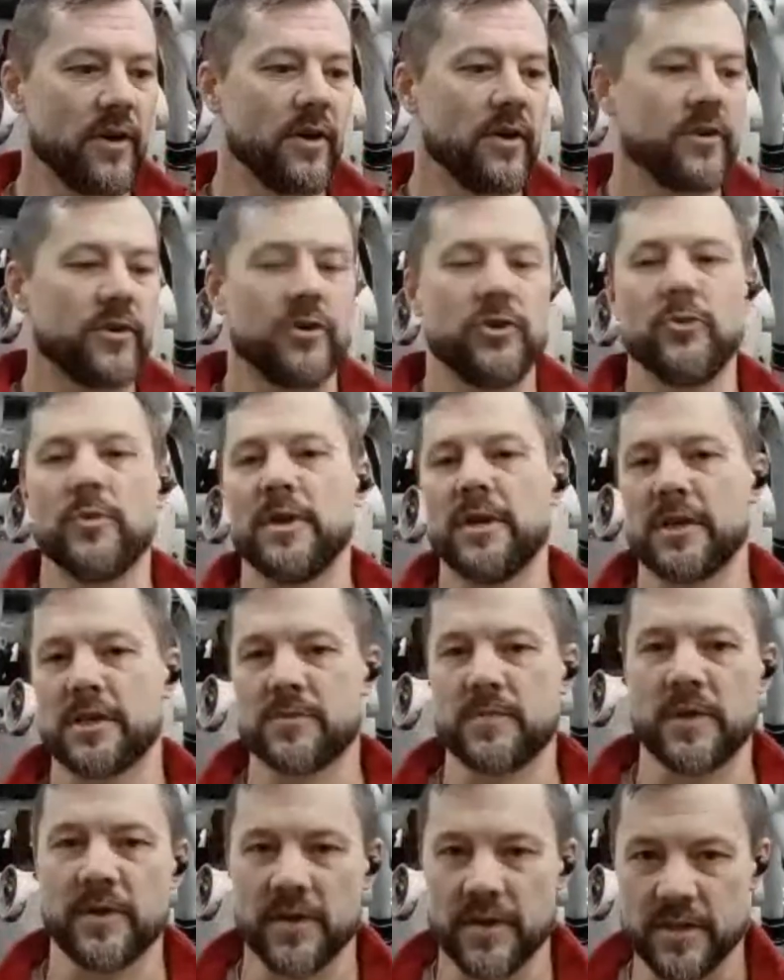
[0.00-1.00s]
human
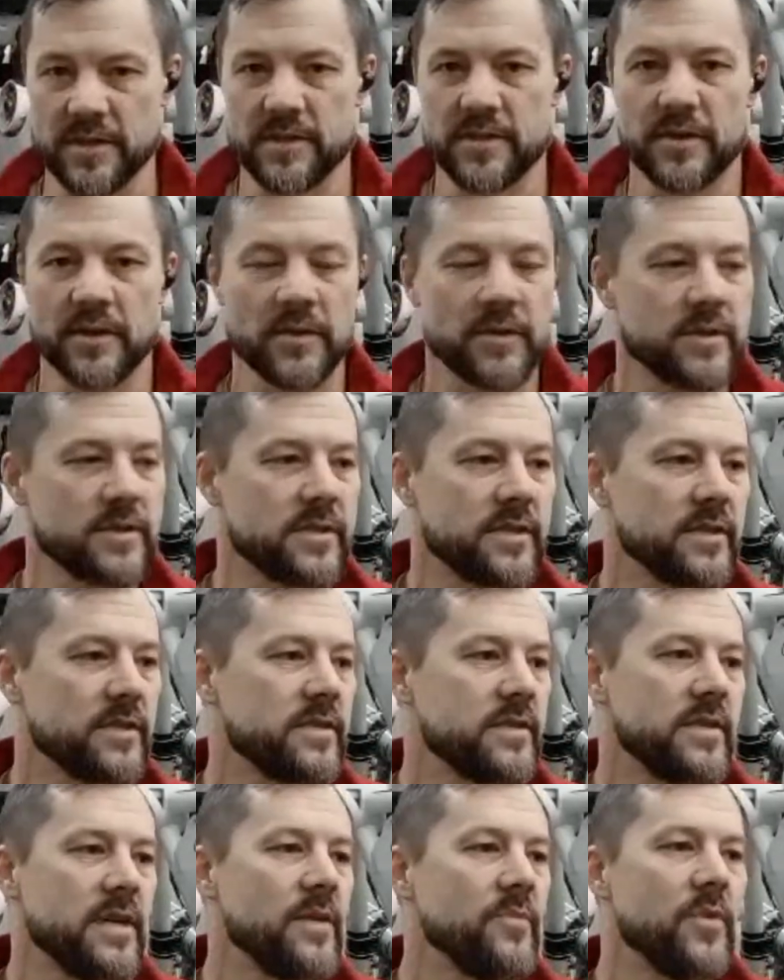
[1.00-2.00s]
experience. You know, it's the
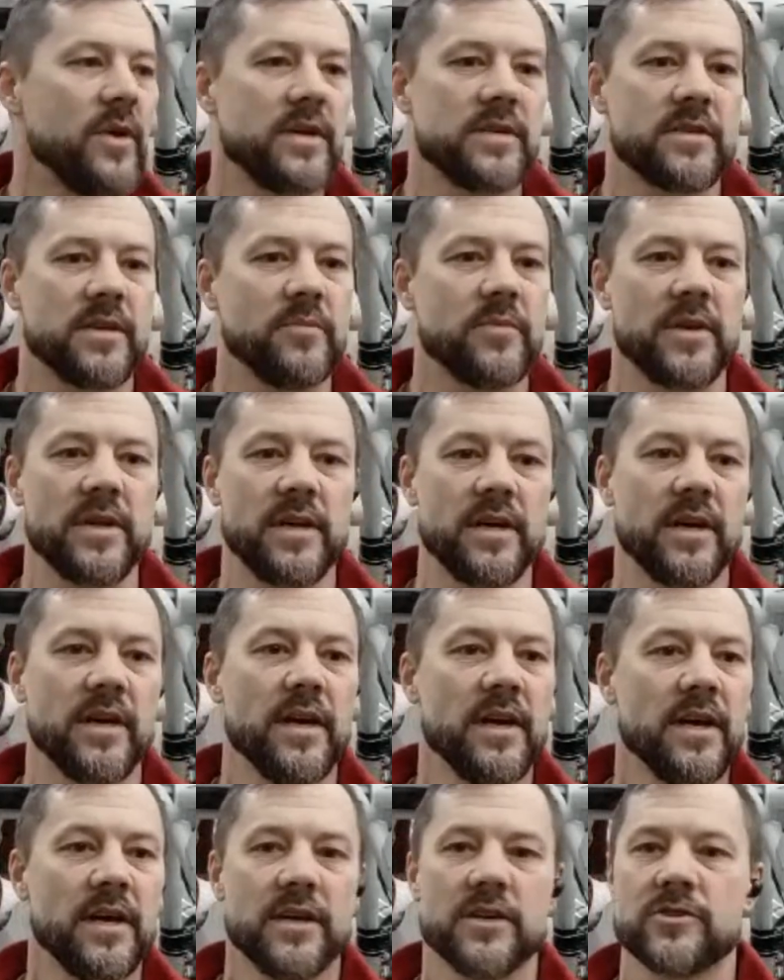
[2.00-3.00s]
same way somebody
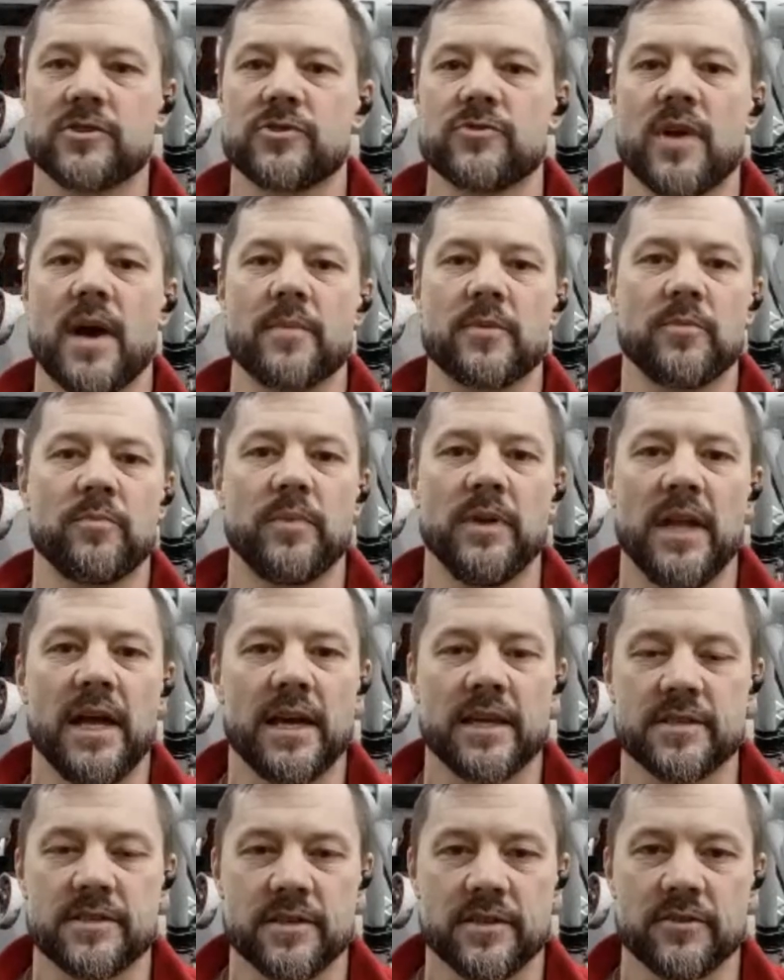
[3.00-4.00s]
strapped
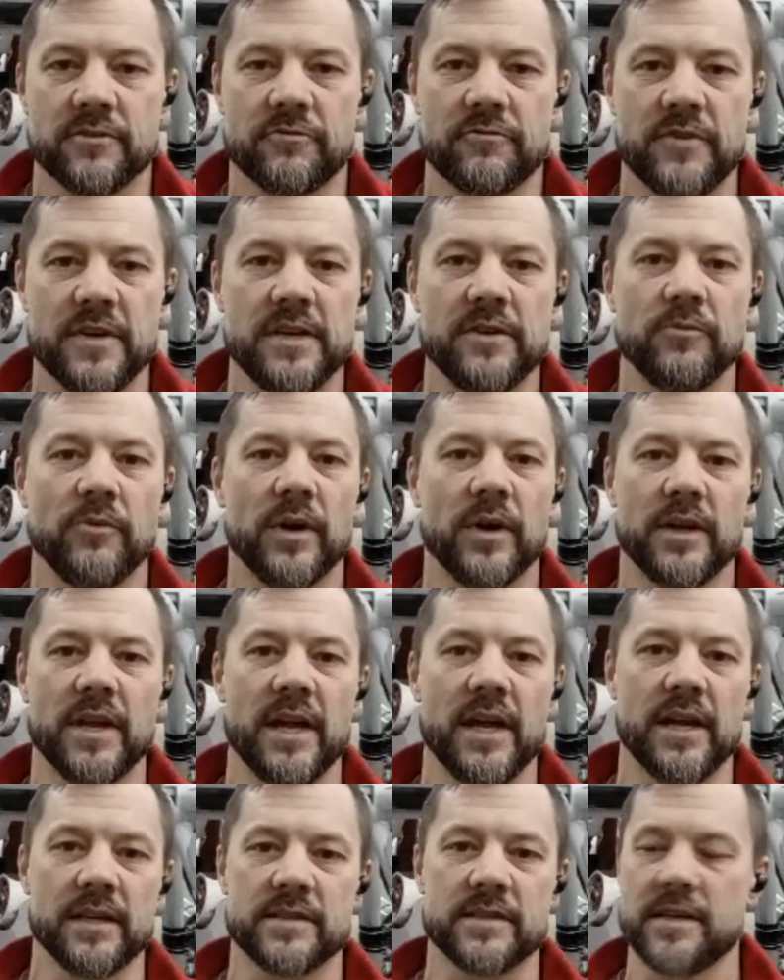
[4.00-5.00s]
planks to their feet one
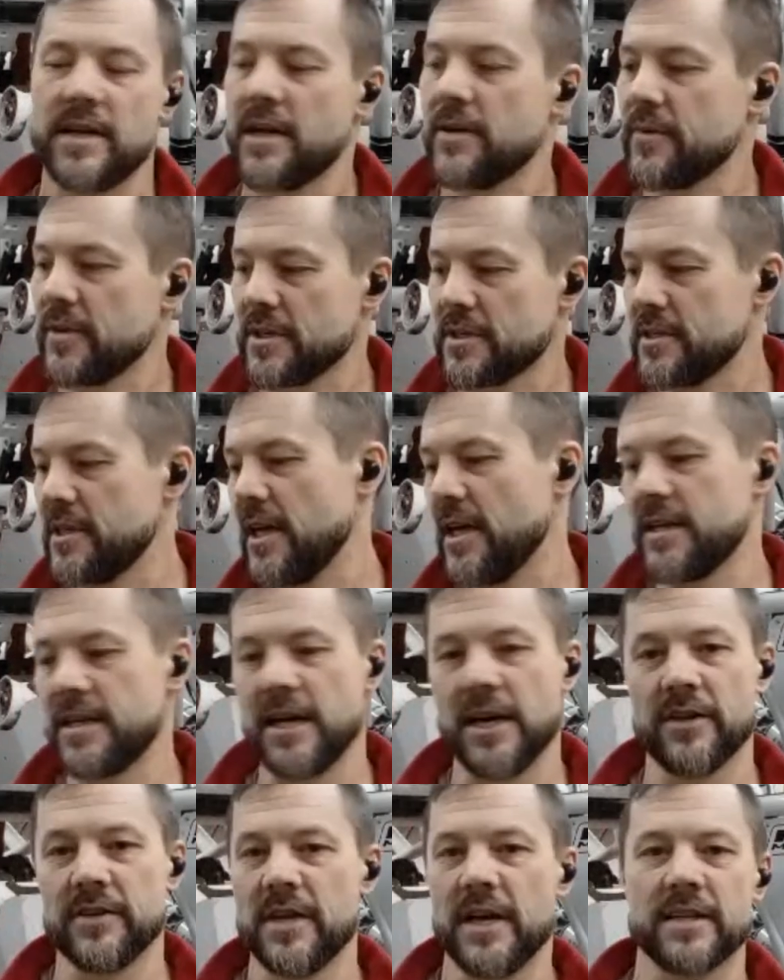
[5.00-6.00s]
day and said, I want to slide
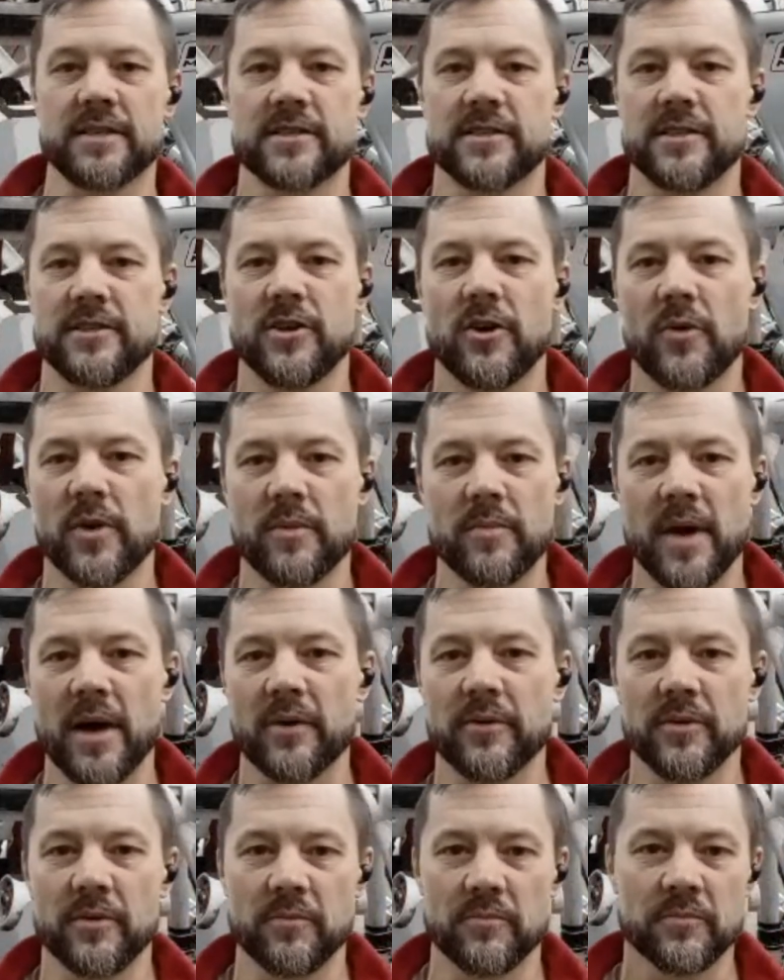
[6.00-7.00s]
down that snowy
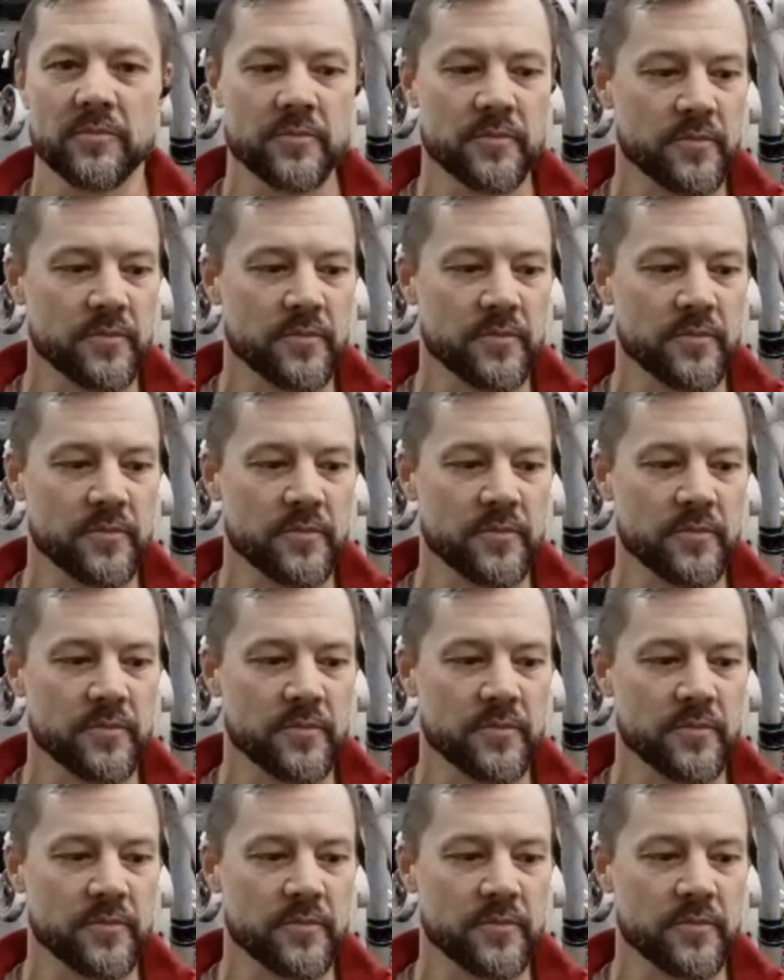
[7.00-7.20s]
mountain.